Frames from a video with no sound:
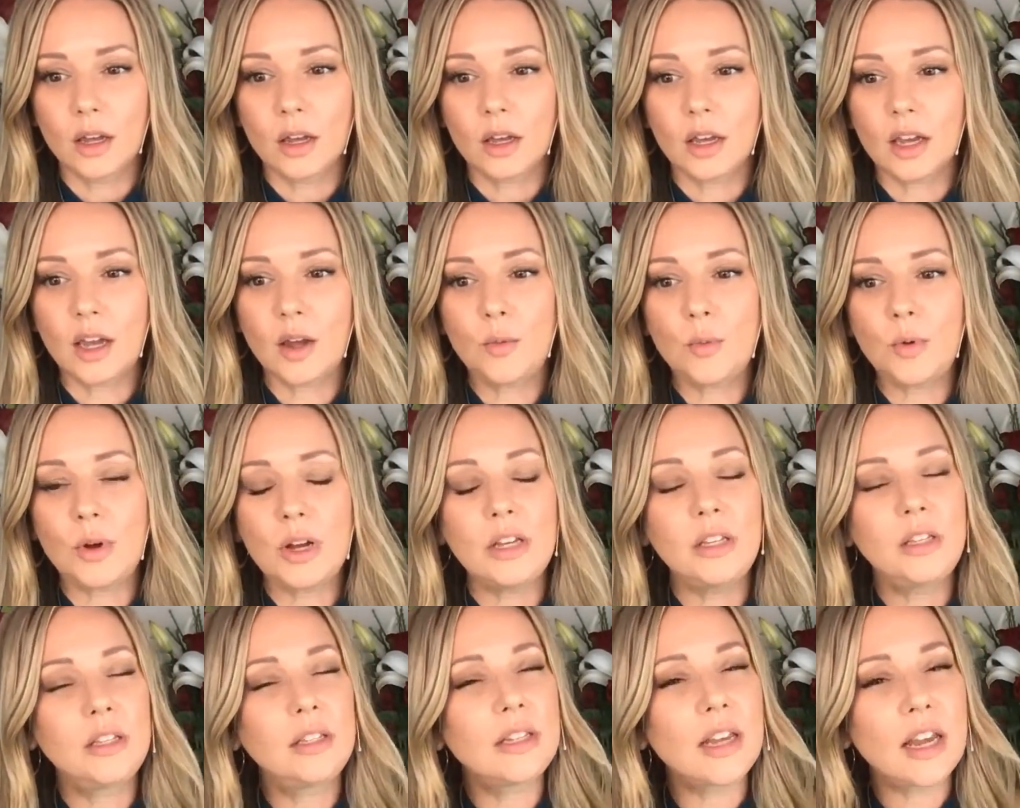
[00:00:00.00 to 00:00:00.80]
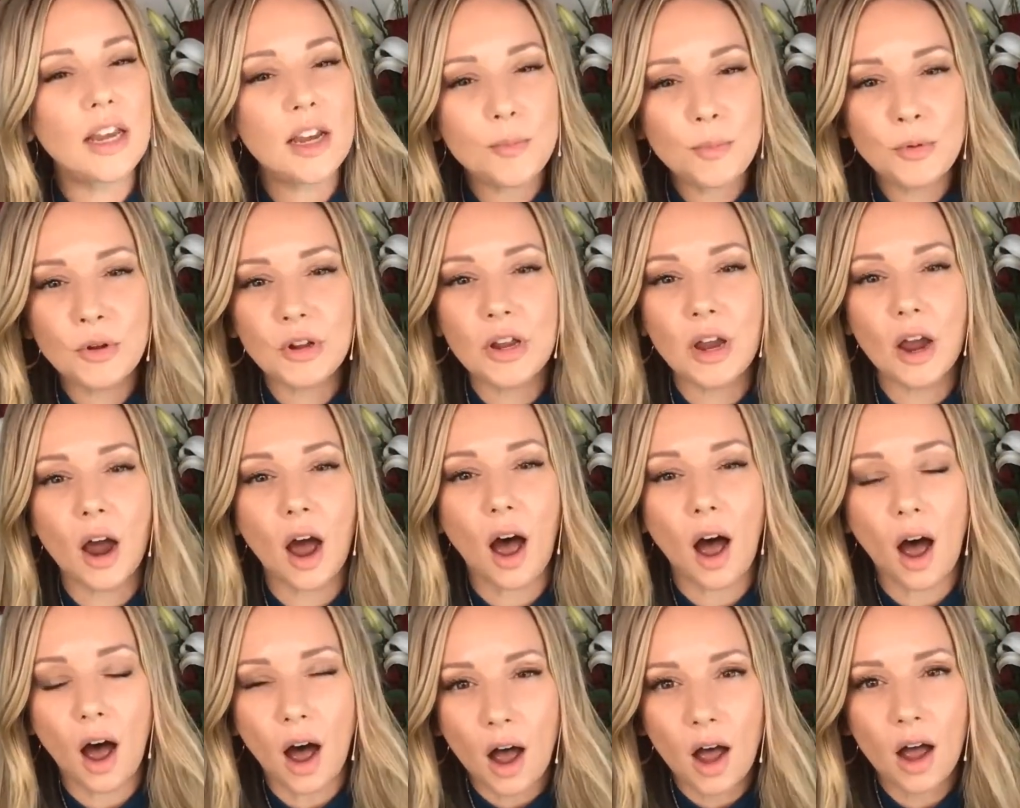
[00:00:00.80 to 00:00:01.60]
Can we deeply
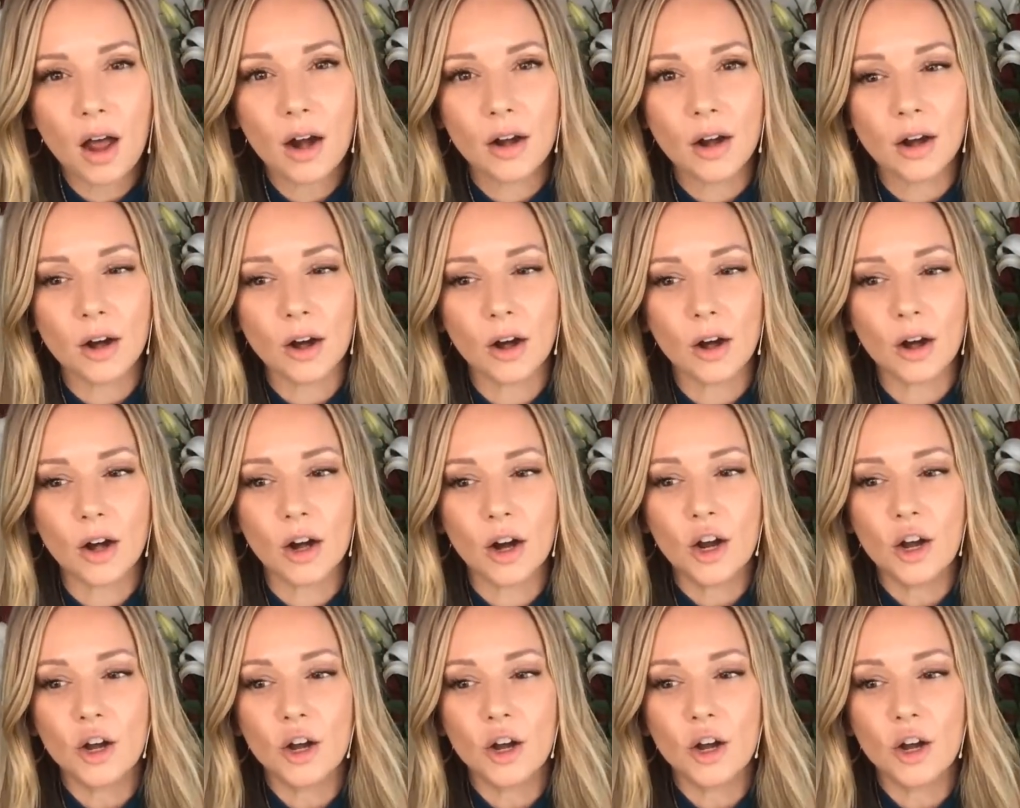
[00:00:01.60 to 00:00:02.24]
honor